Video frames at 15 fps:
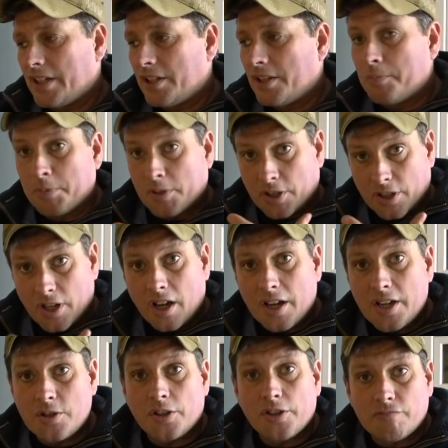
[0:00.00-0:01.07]
the
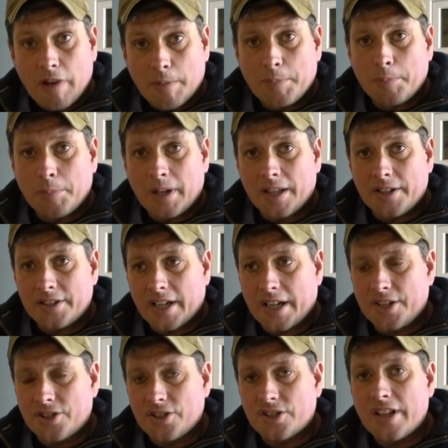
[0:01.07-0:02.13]
guys on the rubber
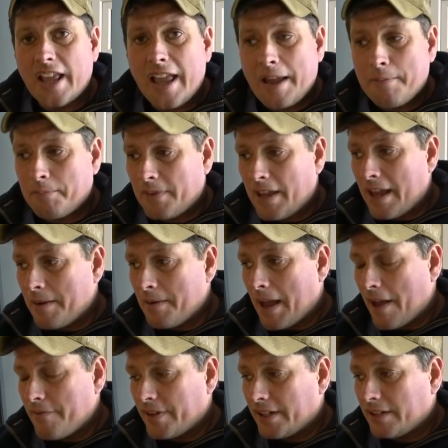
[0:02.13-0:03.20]
plantations, they're
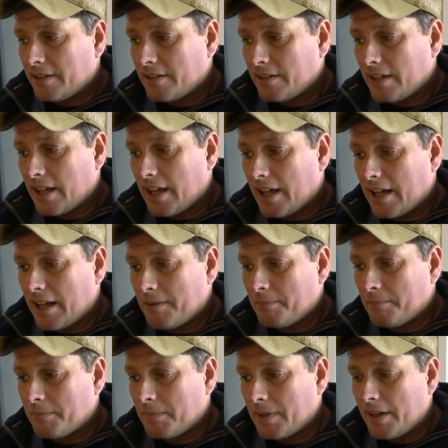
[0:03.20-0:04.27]
having
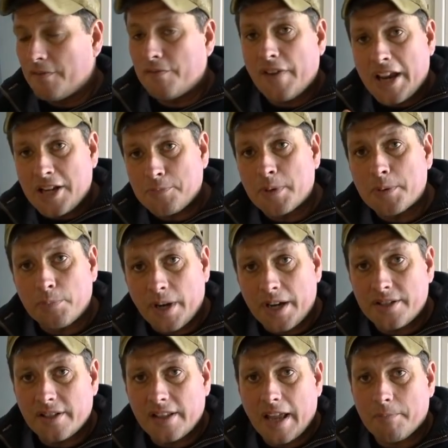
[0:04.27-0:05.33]
investment put
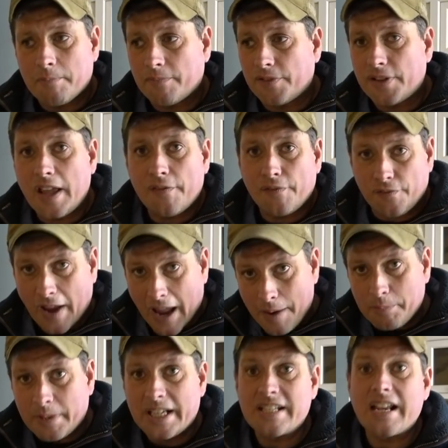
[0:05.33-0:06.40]
into them for their
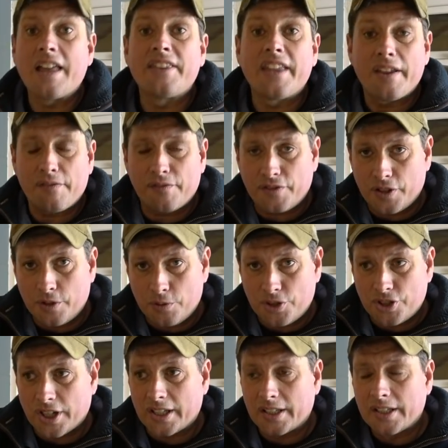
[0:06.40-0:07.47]
families and their
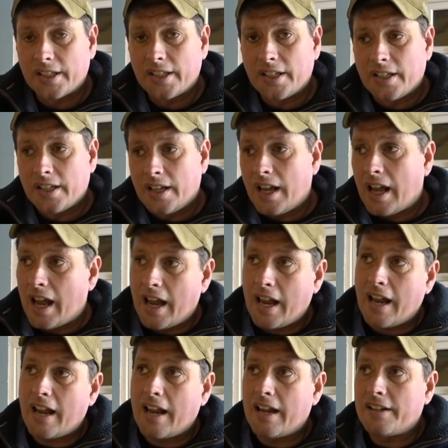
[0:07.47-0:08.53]
future,
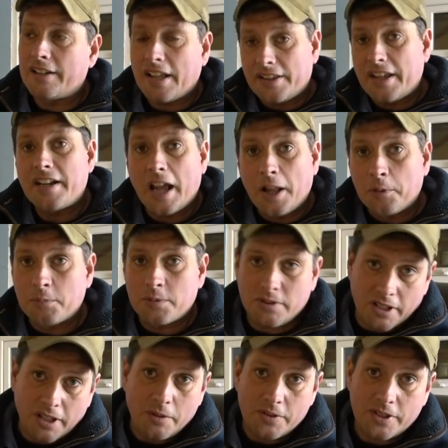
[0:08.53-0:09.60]
and that then helps,
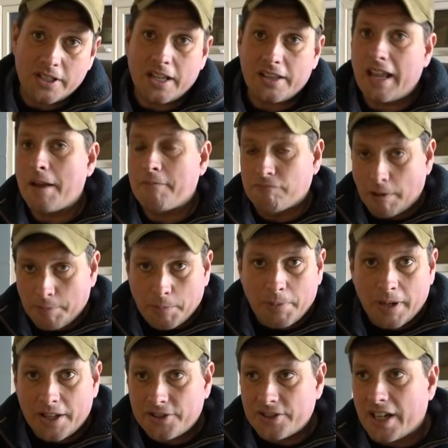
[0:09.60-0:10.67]
you know, as I said, their rubber
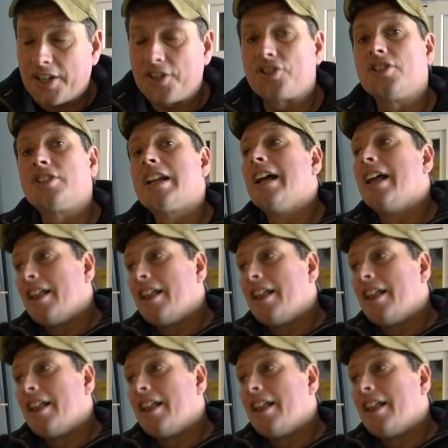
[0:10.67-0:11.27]
plantations.